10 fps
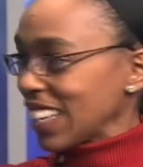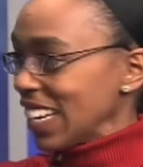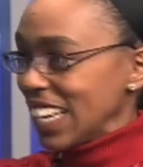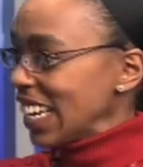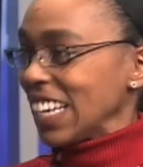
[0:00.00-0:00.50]

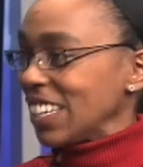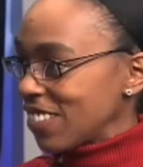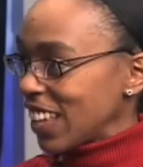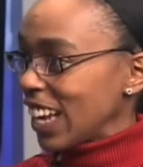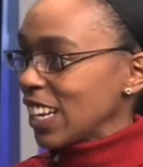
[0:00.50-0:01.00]
any of
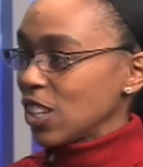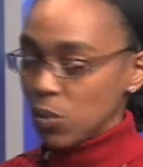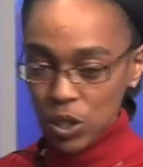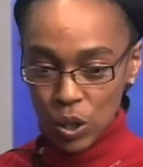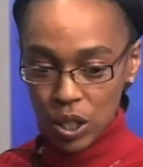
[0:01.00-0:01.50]
that. It's
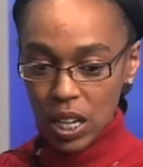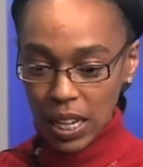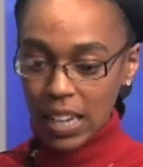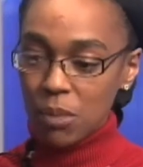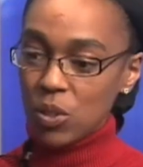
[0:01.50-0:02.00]
when you look
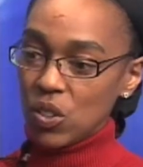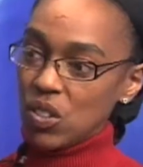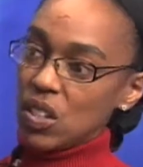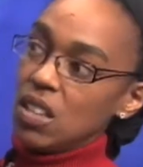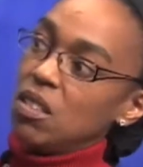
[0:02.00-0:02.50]
at them, you
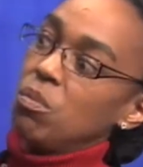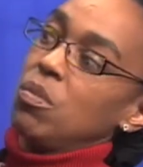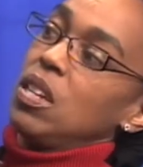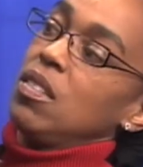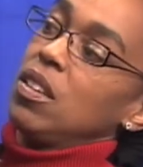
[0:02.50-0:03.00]
see them
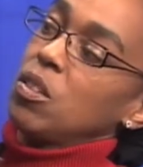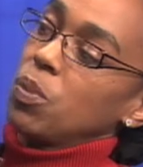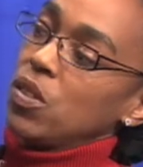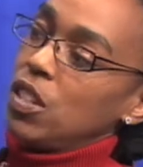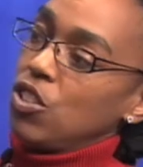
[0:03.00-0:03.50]
in this
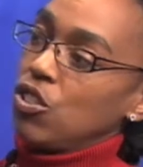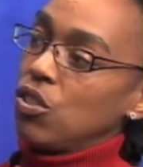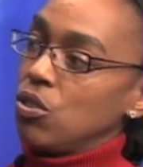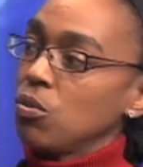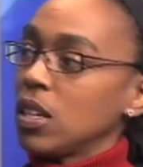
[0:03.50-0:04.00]
position
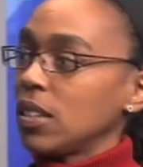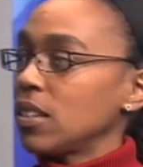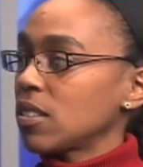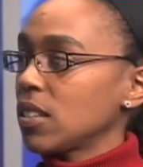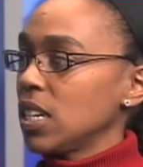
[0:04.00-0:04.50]
doing
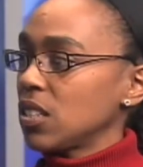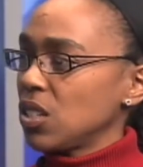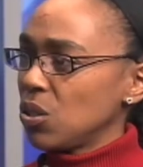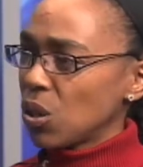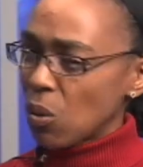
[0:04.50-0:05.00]
these things, and
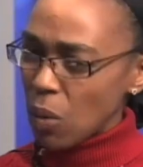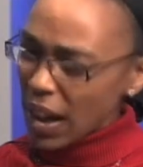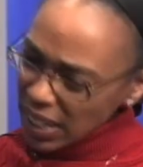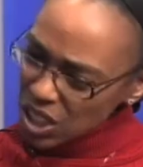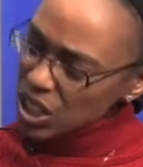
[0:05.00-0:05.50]
you go,
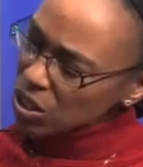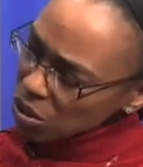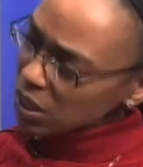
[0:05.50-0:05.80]
why is she doing